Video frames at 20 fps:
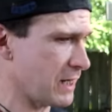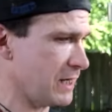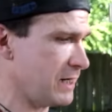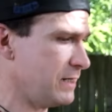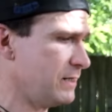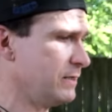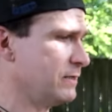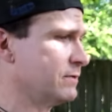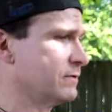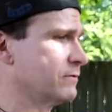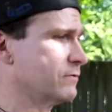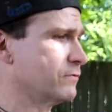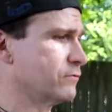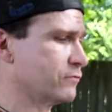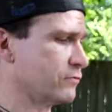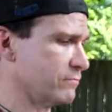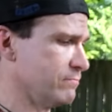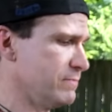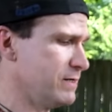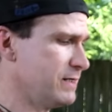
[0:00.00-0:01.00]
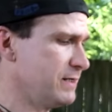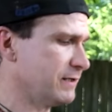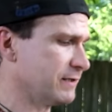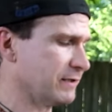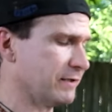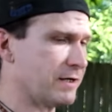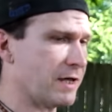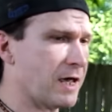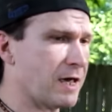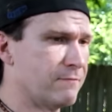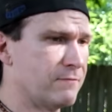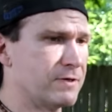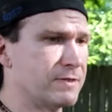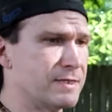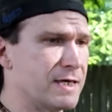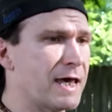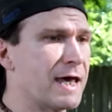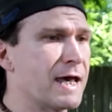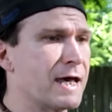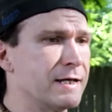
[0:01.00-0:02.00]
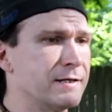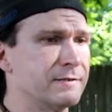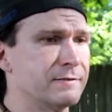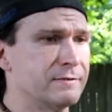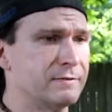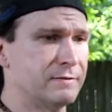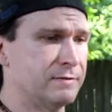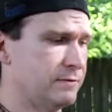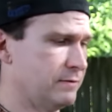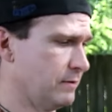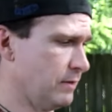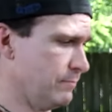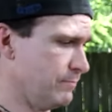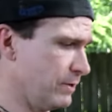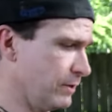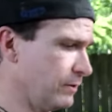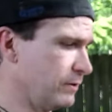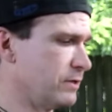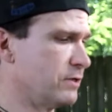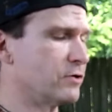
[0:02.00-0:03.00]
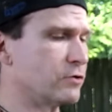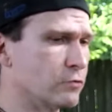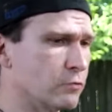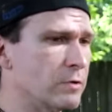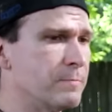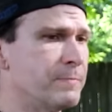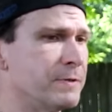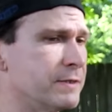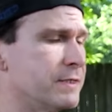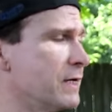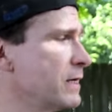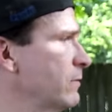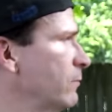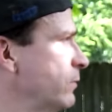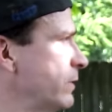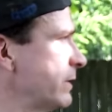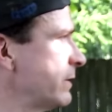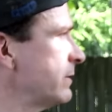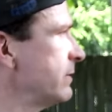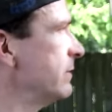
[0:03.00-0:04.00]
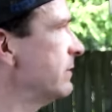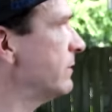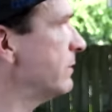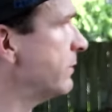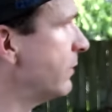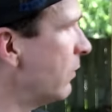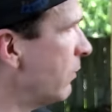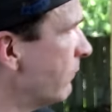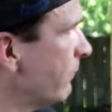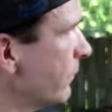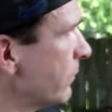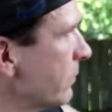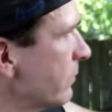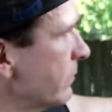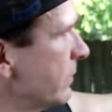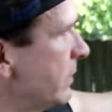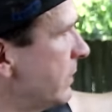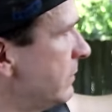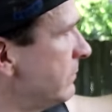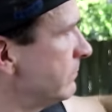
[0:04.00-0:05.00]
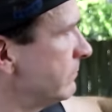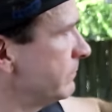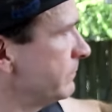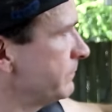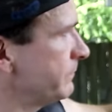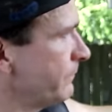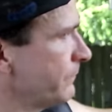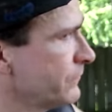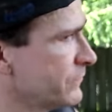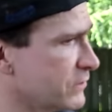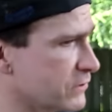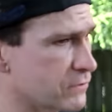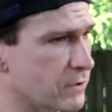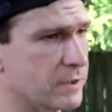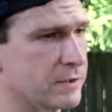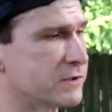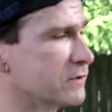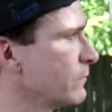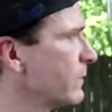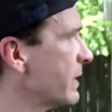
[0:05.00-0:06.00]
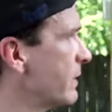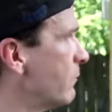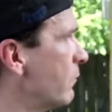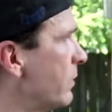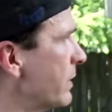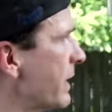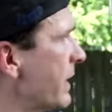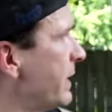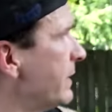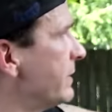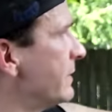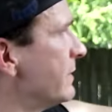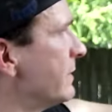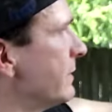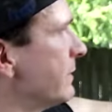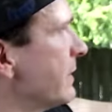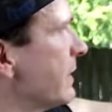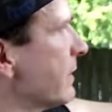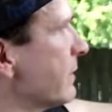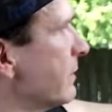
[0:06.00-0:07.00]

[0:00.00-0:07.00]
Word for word: aided tremendously, having that ability to grip it that way over uh, just trying to swing it one-handed to get that